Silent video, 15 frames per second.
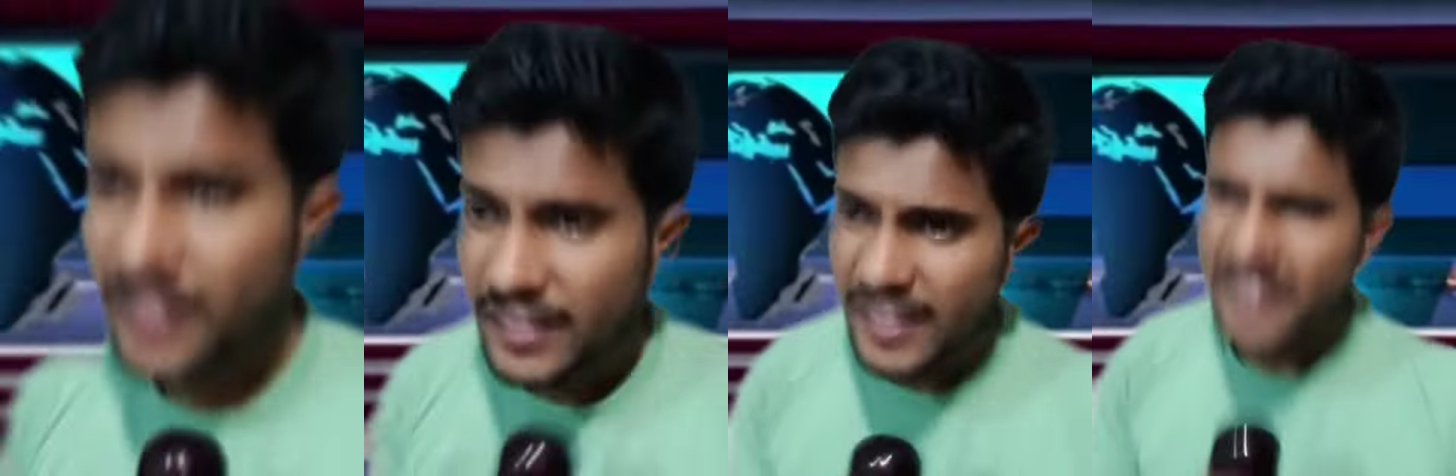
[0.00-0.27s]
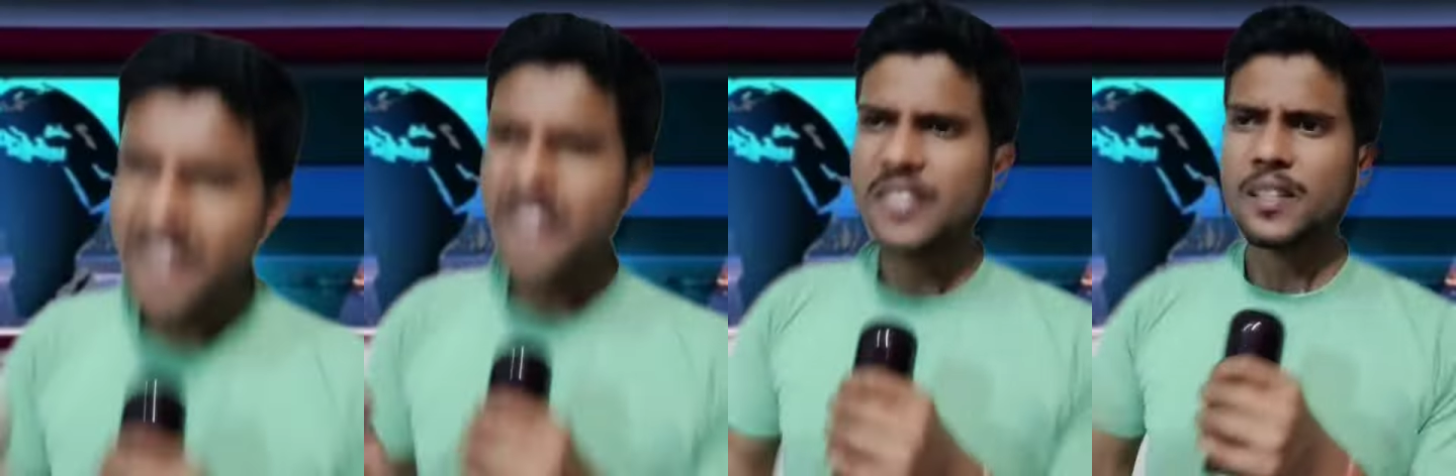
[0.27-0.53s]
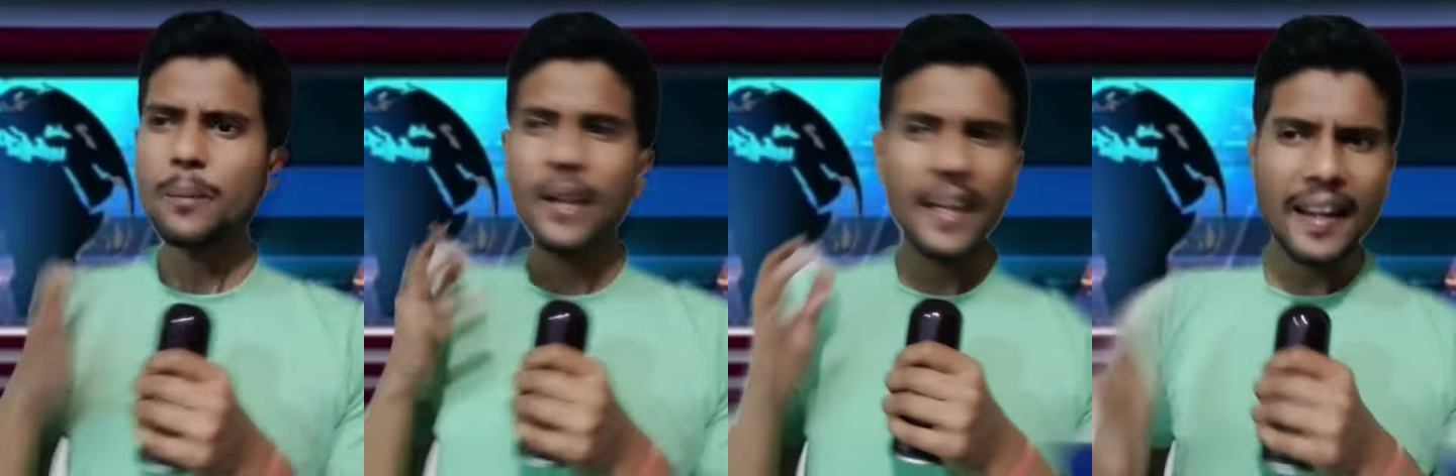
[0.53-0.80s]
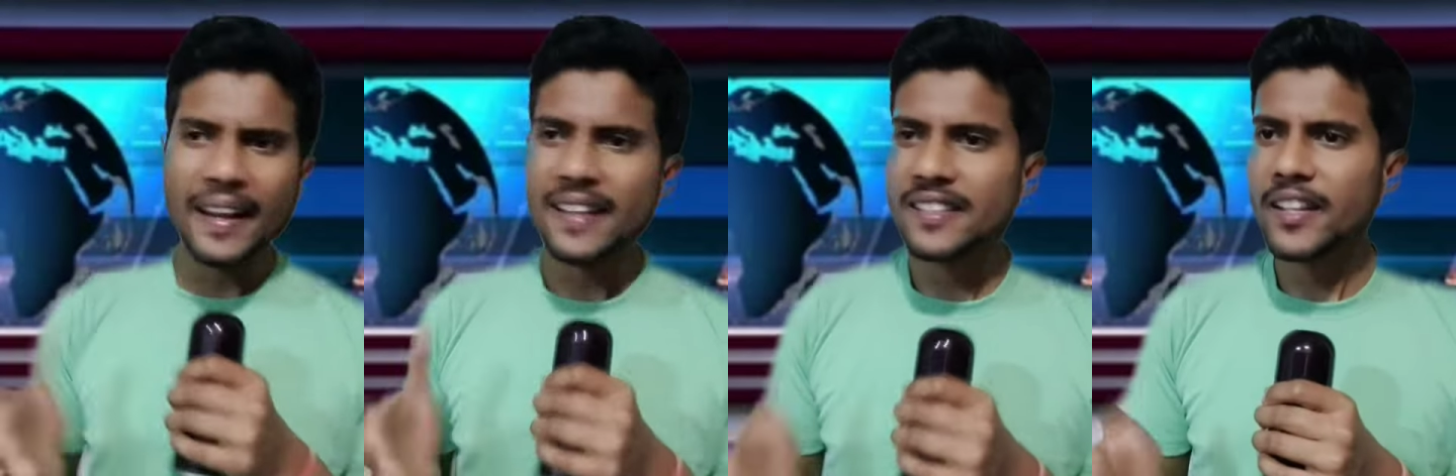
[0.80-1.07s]
This is some
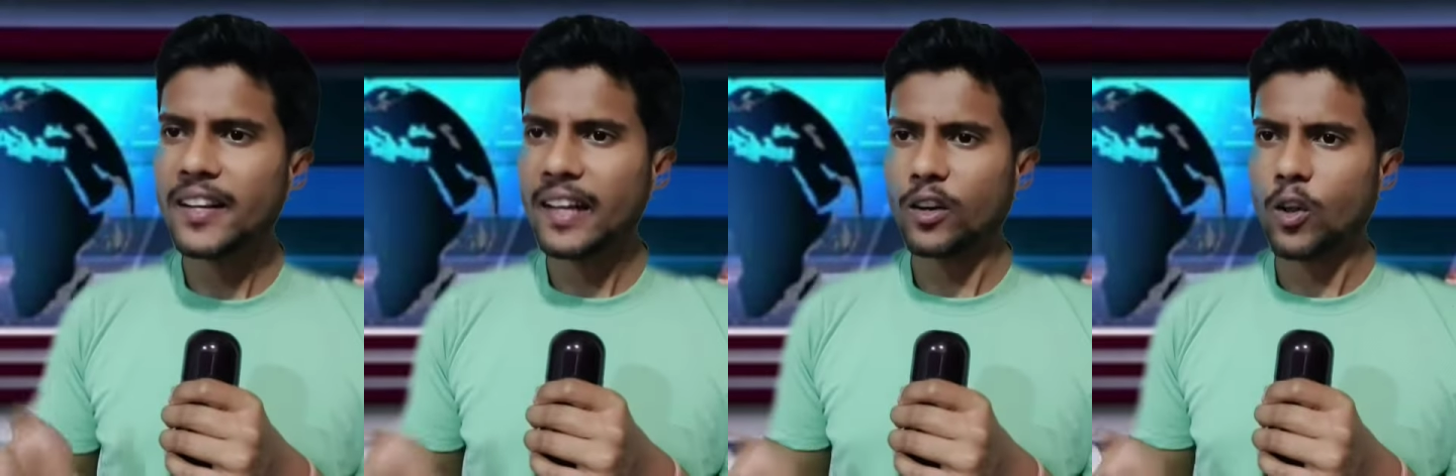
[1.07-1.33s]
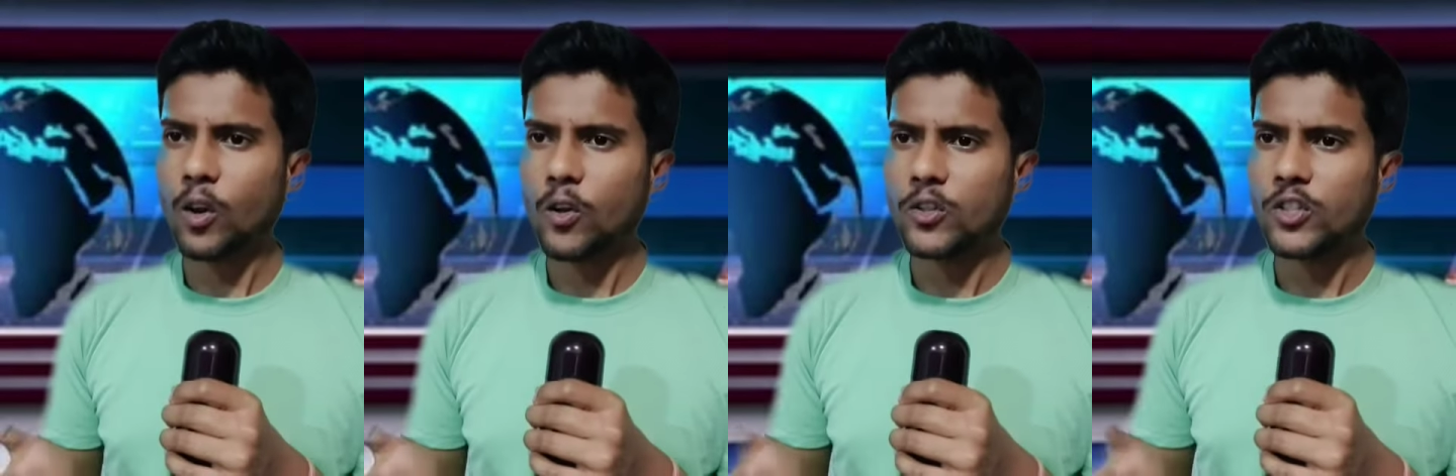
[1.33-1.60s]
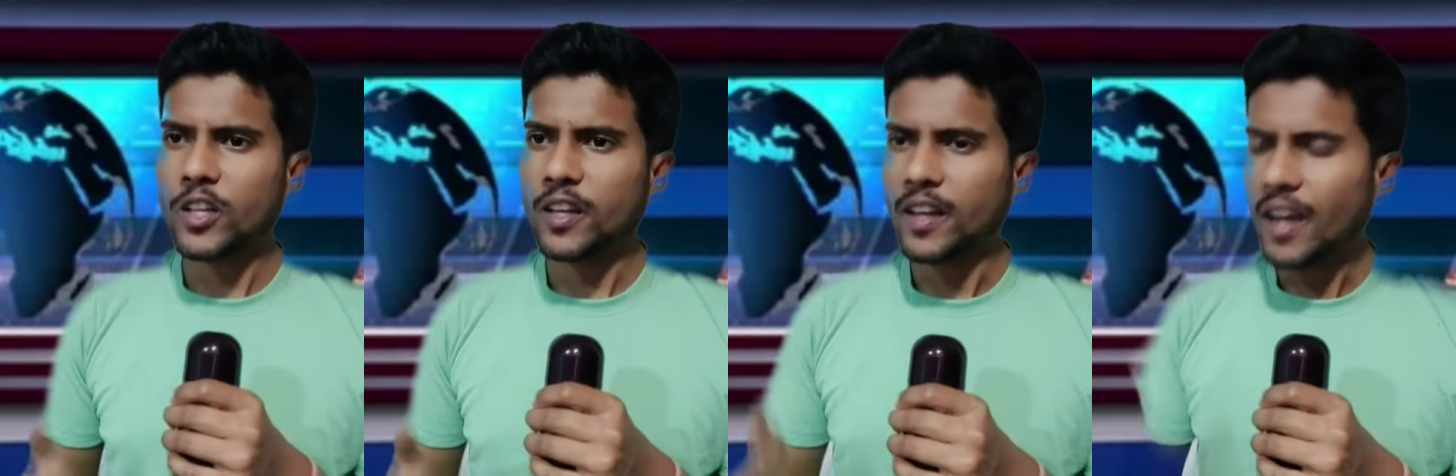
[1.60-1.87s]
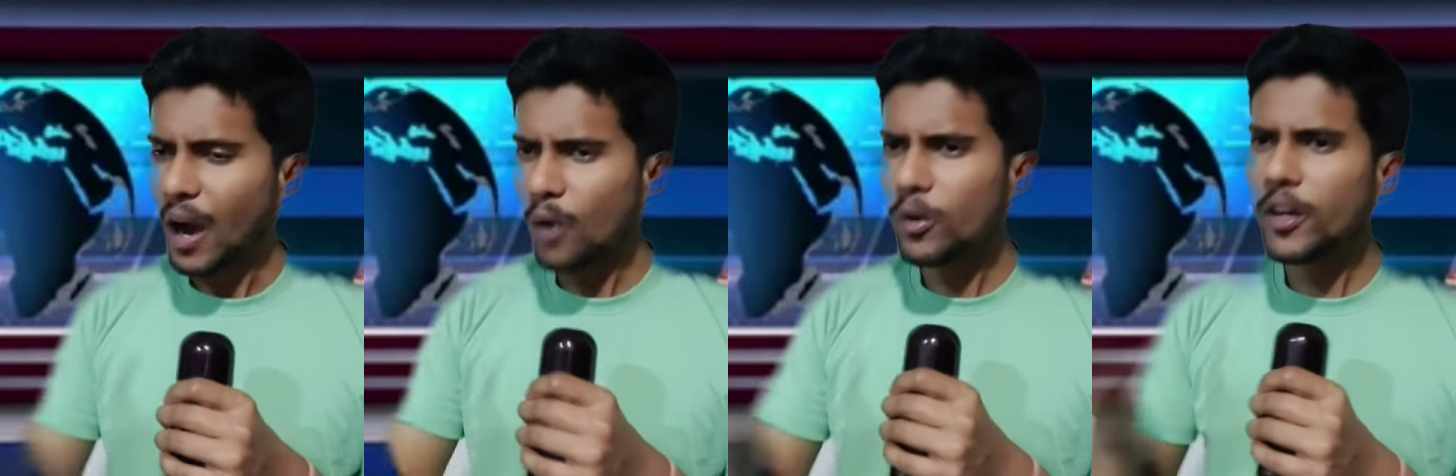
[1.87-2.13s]
crazy technology.
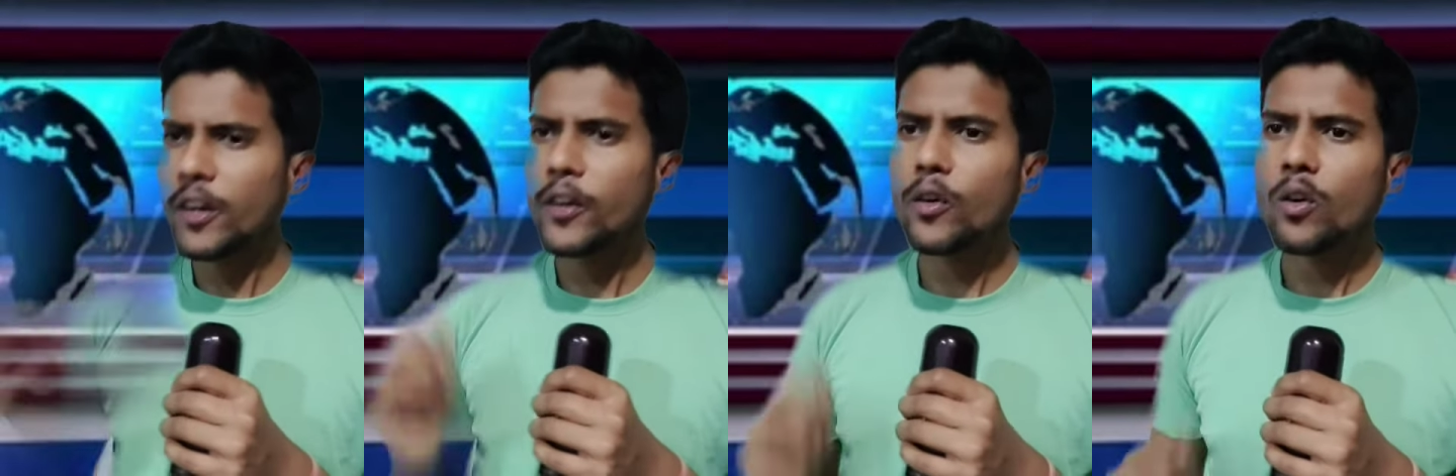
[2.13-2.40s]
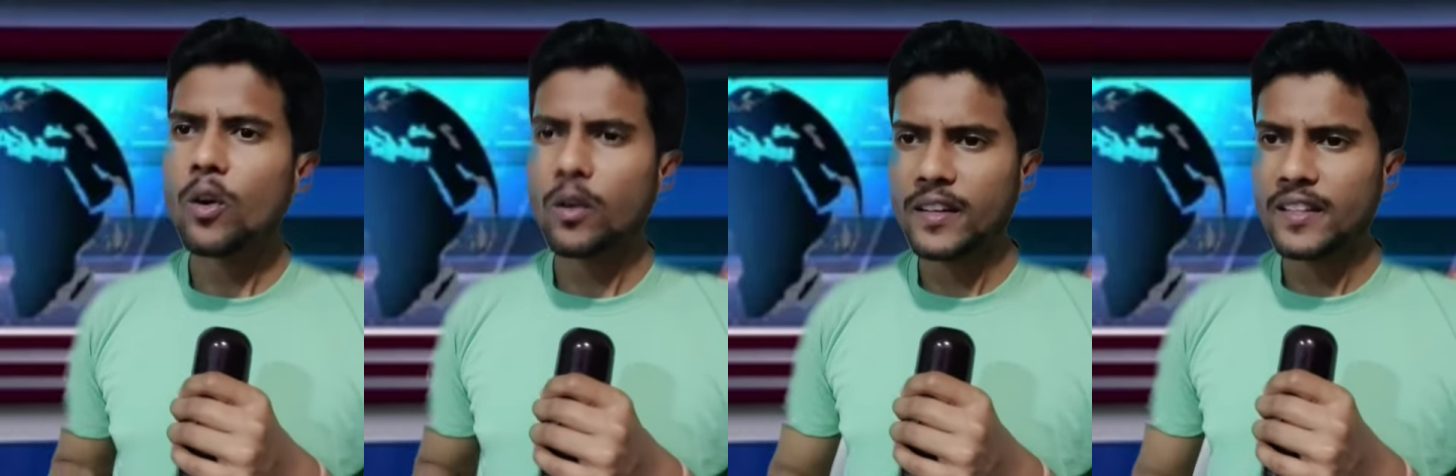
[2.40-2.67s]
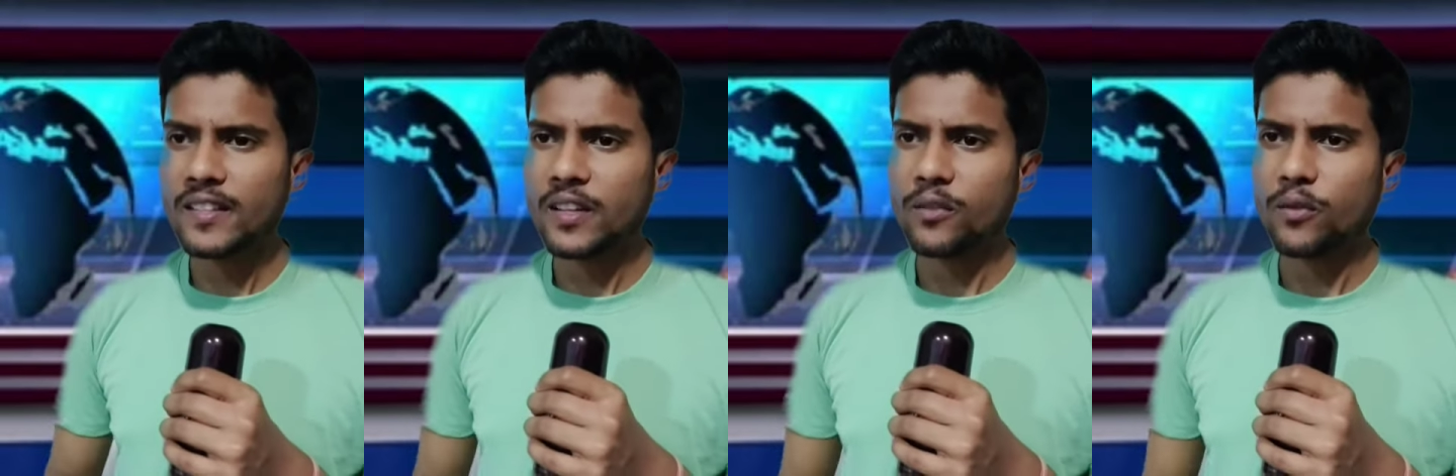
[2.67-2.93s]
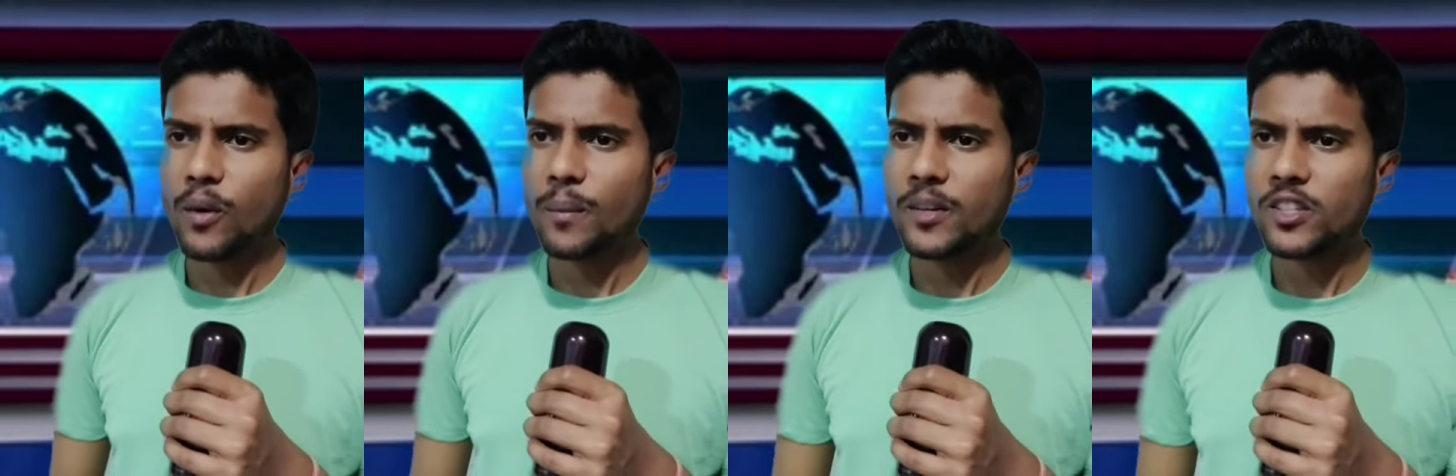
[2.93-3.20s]
How did you got this
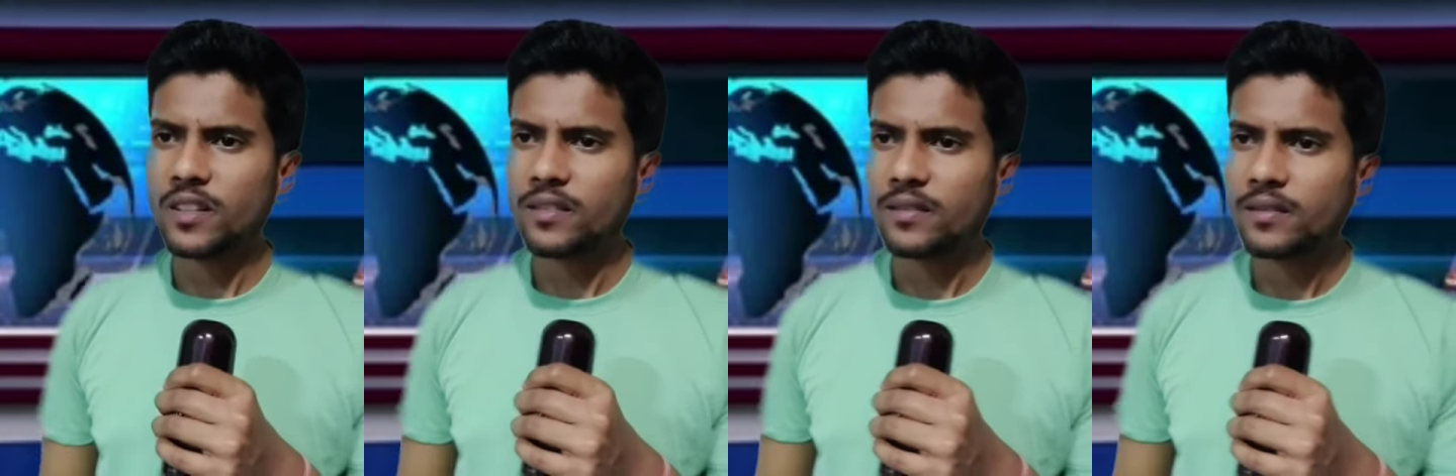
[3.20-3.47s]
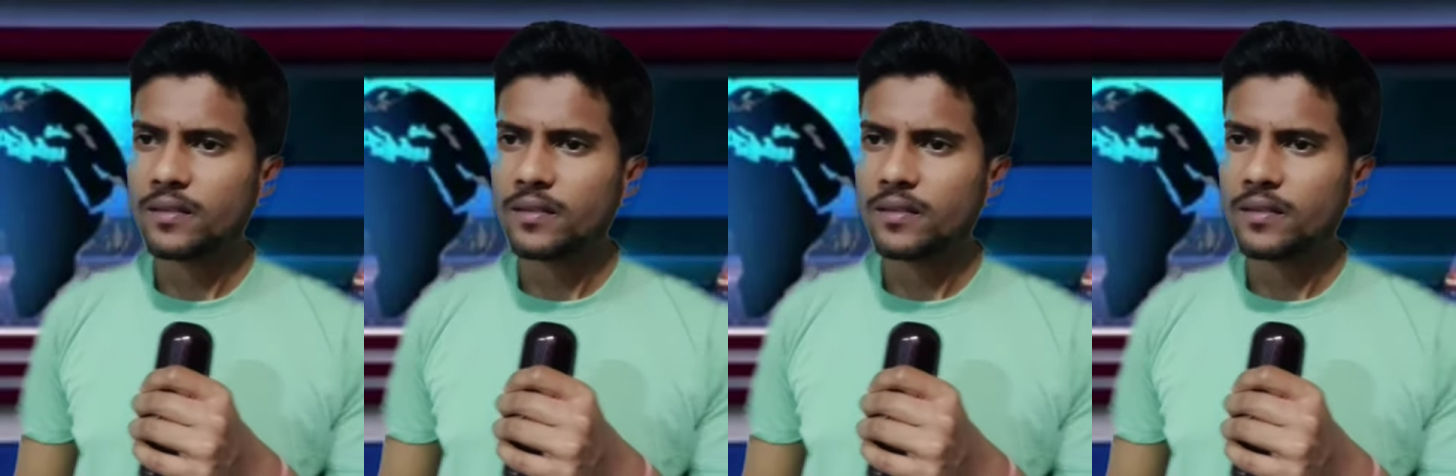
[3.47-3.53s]
information?